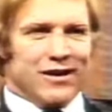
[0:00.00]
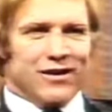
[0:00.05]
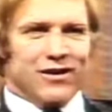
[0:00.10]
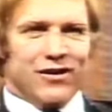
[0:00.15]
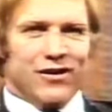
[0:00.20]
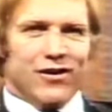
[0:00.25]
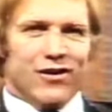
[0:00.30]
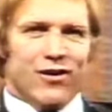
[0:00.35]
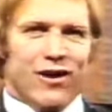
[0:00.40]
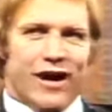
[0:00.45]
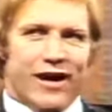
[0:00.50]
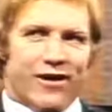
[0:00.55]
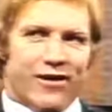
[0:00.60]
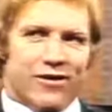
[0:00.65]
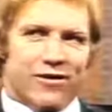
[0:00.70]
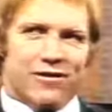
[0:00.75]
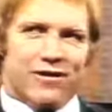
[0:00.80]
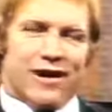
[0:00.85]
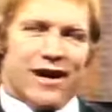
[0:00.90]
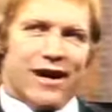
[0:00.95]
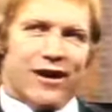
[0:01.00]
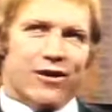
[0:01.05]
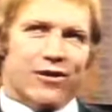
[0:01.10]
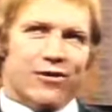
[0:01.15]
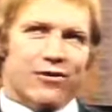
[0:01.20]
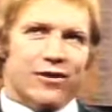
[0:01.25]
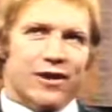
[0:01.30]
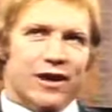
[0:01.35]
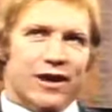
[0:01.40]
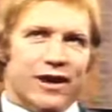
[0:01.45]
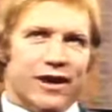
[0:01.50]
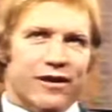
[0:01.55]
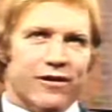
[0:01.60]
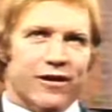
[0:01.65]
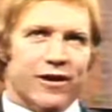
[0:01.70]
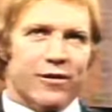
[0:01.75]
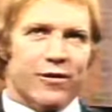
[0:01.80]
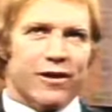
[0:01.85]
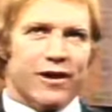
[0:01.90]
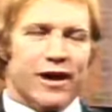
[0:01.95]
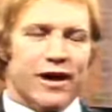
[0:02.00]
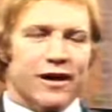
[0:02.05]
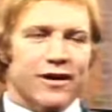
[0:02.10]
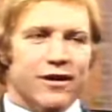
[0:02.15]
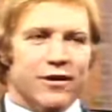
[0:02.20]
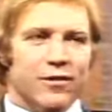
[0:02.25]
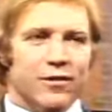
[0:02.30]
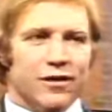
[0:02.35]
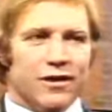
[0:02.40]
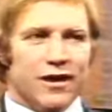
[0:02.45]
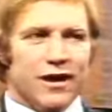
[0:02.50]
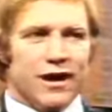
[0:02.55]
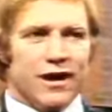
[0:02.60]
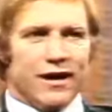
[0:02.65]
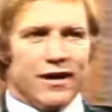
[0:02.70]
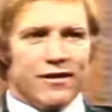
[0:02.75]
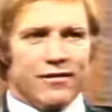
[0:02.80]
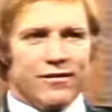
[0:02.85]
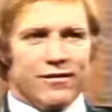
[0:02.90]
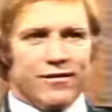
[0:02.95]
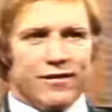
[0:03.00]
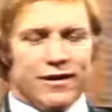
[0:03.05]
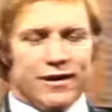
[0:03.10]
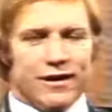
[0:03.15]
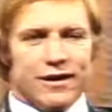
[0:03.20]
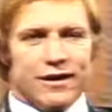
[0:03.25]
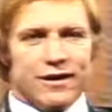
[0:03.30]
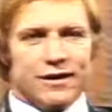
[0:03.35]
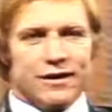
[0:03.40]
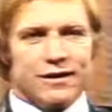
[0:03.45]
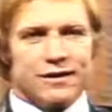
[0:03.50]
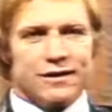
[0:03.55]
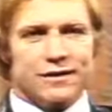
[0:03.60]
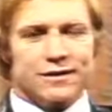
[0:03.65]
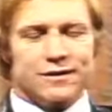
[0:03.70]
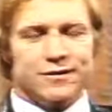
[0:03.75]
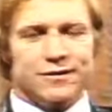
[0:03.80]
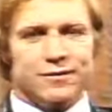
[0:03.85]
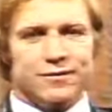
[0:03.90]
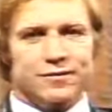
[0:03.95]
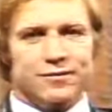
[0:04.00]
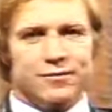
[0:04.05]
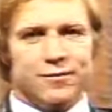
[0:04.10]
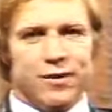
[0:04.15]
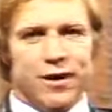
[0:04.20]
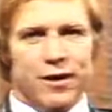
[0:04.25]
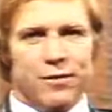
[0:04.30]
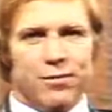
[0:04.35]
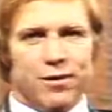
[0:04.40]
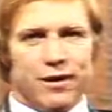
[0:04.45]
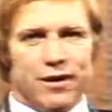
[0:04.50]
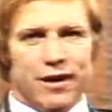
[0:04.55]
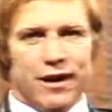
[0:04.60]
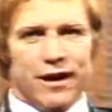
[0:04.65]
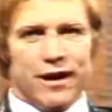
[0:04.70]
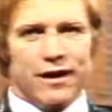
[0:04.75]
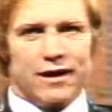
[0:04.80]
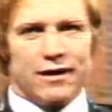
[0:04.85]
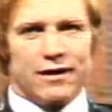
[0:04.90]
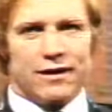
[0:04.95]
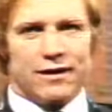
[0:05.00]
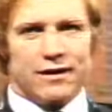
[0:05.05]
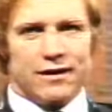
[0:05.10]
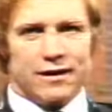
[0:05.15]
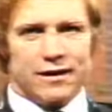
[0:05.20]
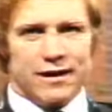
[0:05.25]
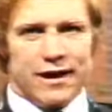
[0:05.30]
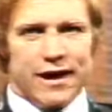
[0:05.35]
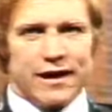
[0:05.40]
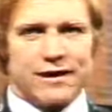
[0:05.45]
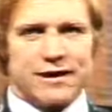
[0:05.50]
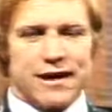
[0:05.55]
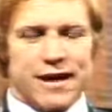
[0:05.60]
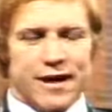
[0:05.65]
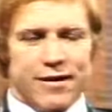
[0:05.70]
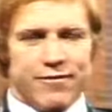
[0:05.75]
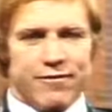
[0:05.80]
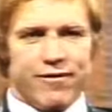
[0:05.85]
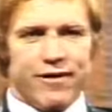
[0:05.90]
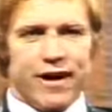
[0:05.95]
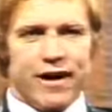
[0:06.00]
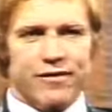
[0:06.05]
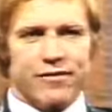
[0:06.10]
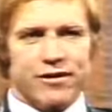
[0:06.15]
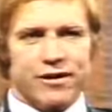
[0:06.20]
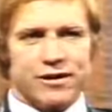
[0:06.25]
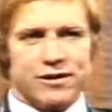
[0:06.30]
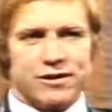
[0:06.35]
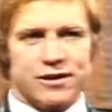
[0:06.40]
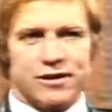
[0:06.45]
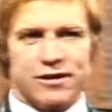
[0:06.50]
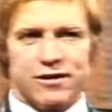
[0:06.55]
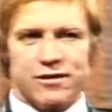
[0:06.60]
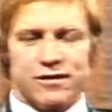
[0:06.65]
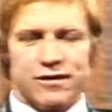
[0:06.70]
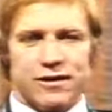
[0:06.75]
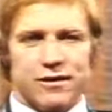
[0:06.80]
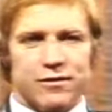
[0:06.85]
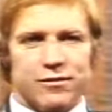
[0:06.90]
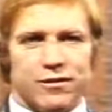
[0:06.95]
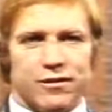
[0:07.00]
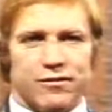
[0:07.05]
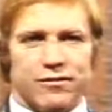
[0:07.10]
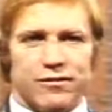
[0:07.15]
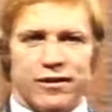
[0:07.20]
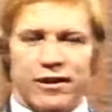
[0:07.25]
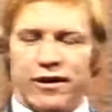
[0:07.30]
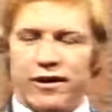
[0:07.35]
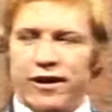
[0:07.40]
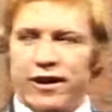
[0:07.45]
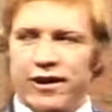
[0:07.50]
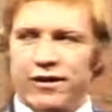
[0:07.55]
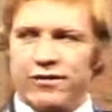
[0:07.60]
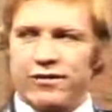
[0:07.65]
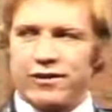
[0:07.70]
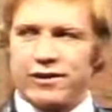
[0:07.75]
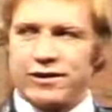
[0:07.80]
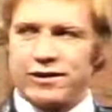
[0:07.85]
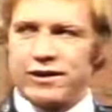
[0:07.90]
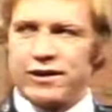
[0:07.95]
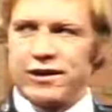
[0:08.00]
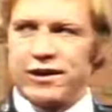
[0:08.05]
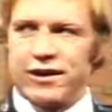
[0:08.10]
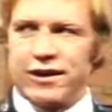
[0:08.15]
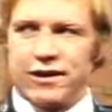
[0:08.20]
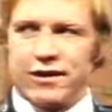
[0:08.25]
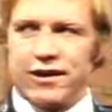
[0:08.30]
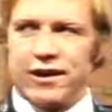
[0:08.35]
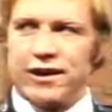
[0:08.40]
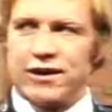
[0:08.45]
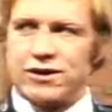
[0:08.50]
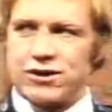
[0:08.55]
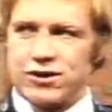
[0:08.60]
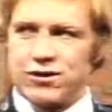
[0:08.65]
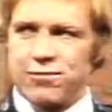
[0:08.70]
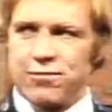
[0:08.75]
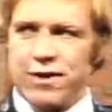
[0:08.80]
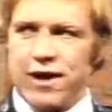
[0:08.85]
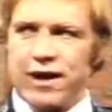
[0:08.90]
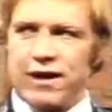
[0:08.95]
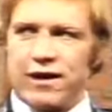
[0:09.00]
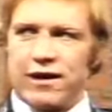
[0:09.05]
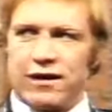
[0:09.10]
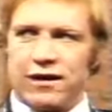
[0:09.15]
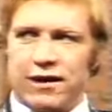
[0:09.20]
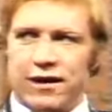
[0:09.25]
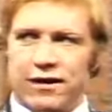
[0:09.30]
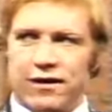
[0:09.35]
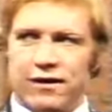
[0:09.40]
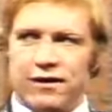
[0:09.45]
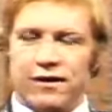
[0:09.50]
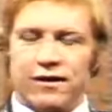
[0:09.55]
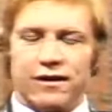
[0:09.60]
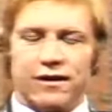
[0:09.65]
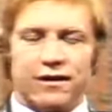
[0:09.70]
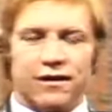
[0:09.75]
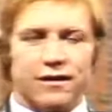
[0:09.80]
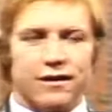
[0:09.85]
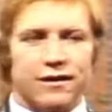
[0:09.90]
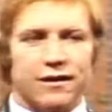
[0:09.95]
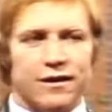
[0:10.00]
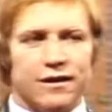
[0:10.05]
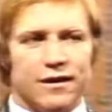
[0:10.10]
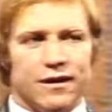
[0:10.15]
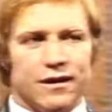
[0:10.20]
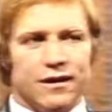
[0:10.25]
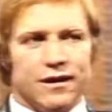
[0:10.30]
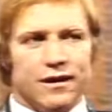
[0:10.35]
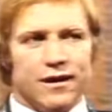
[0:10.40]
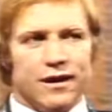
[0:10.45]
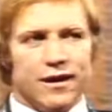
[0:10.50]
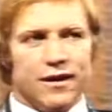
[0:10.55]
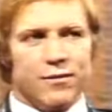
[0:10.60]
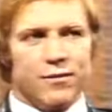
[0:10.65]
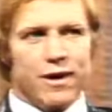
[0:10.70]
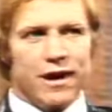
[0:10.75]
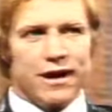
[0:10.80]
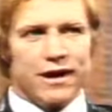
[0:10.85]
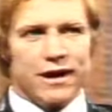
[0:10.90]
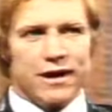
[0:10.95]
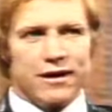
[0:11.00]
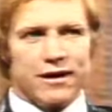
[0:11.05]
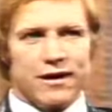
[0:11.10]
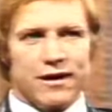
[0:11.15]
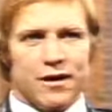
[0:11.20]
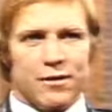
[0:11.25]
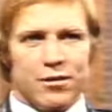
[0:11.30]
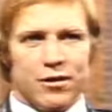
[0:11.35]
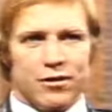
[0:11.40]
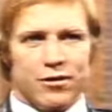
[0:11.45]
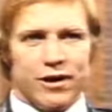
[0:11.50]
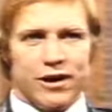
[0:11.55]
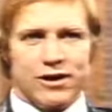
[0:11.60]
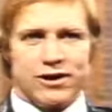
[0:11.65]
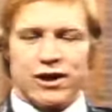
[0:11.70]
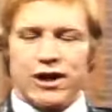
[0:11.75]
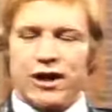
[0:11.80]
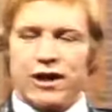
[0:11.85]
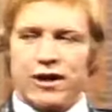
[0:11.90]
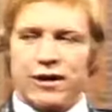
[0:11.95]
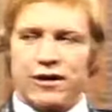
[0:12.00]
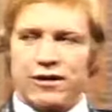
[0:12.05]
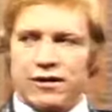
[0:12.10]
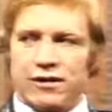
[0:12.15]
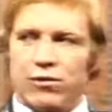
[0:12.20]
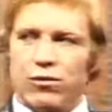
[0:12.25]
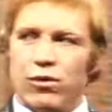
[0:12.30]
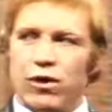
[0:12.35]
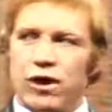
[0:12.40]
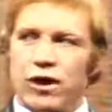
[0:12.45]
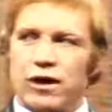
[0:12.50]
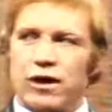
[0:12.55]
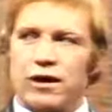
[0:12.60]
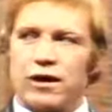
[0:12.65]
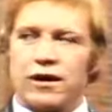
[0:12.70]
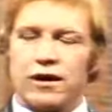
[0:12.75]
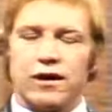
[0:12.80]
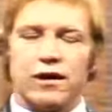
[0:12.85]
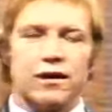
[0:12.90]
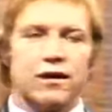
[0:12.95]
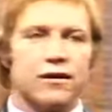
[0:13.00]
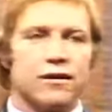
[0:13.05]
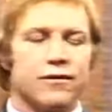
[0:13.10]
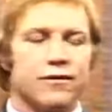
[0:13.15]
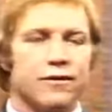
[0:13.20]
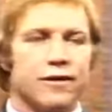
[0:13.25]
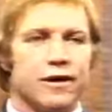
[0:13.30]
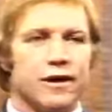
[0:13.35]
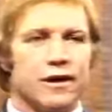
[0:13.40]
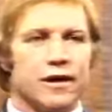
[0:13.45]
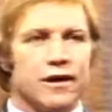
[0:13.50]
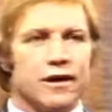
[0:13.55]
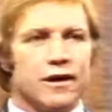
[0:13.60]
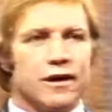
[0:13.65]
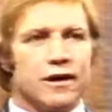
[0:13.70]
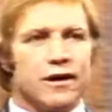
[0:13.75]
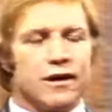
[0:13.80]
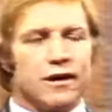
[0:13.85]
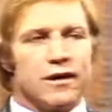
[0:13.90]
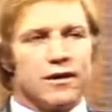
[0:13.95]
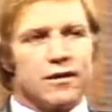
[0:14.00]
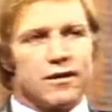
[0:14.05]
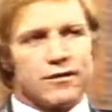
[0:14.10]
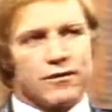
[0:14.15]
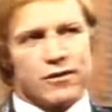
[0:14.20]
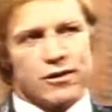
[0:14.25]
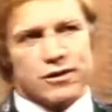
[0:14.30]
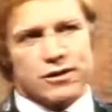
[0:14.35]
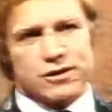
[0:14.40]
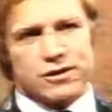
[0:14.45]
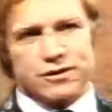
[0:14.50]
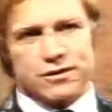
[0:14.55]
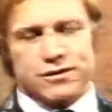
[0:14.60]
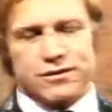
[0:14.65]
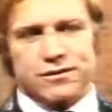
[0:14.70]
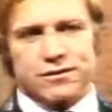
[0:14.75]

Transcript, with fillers: No, I don't. I don't really agree with that. There were a lot of uh, people at uh, that time, five years ago, that were very interested and instrumental in uh, in making the WHA work. Uh, uh, of course,